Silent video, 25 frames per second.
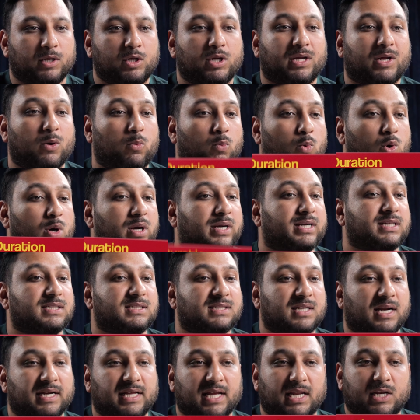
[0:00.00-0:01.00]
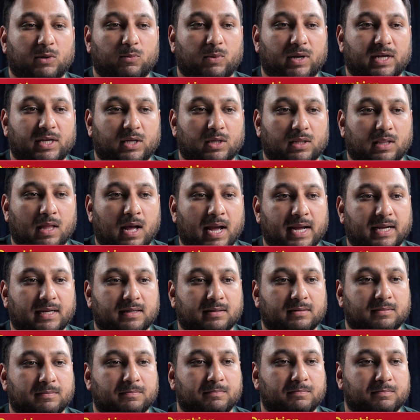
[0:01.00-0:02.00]
You can work and study anywhere you like.
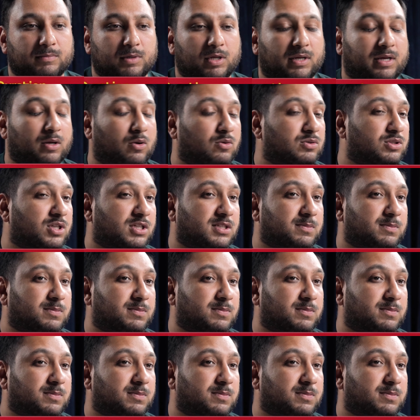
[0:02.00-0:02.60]
You can also